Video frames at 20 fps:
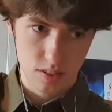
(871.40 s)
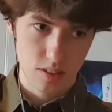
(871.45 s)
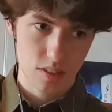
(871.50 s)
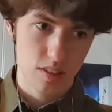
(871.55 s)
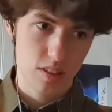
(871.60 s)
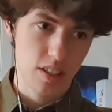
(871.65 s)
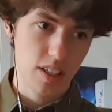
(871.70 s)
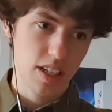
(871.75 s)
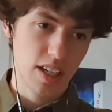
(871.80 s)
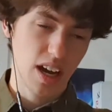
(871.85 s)

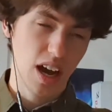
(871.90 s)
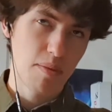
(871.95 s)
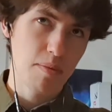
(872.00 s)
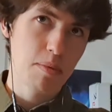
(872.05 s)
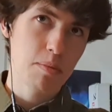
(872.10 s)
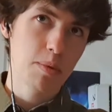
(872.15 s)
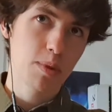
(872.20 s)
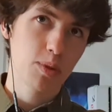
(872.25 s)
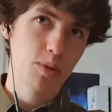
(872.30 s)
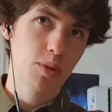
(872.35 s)
Yeah, I'm in
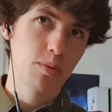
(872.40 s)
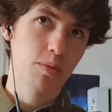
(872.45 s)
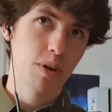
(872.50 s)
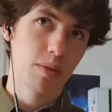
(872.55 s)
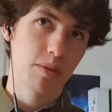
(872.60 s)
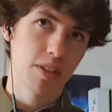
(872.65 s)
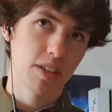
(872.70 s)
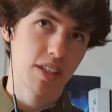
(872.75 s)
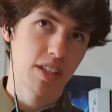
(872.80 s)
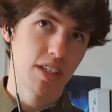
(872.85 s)
between what I'm
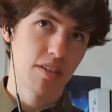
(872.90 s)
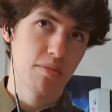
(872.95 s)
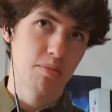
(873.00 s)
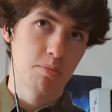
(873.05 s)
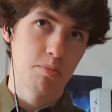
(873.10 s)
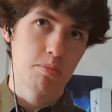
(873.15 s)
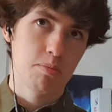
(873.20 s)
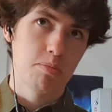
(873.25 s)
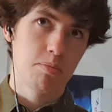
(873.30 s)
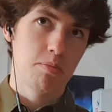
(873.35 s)
going to give
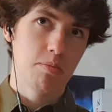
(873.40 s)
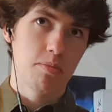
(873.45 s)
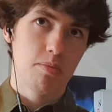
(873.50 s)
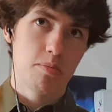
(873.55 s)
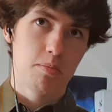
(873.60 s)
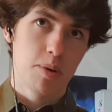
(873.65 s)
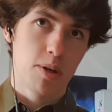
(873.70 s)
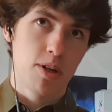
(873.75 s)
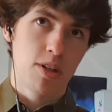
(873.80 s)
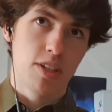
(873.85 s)

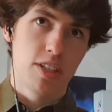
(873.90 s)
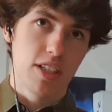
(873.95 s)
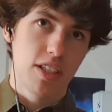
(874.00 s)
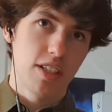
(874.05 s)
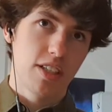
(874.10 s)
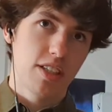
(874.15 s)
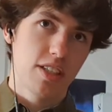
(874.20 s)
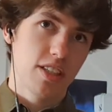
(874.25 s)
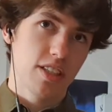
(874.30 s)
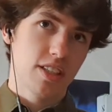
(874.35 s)
Birdie,
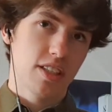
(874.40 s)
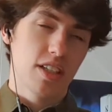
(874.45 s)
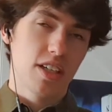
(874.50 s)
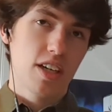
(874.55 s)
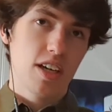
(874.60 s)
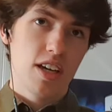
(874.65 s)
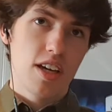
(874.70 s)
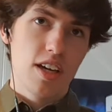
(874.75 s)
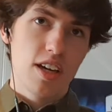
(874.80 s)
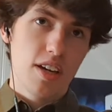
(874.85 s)
because it's
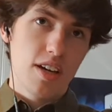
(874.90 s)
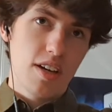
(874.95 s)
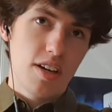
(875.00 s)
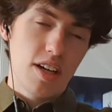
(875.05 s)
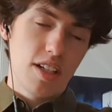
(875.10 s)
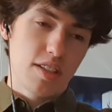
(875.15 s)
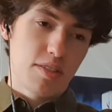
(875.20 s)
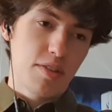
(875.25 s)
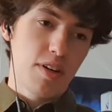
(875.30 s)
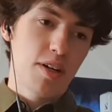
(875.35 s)

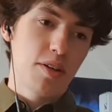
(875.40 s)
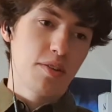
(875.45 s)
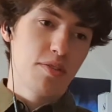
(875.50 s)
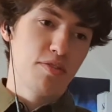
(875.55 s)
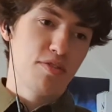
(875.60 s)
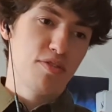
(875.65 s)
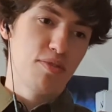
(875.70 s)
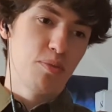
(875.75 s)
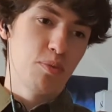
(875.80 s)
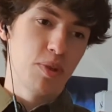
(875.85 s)
a very
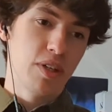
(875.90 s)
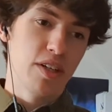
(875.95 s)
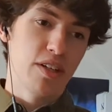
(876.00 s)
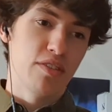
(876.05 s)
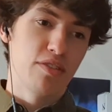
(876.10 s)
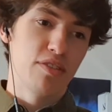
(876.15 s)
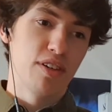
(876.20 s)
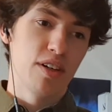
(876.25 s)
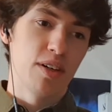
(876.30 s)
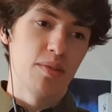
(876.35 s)
weird
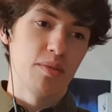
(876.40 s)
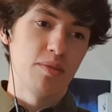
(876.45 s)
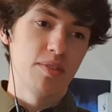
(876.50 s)
film.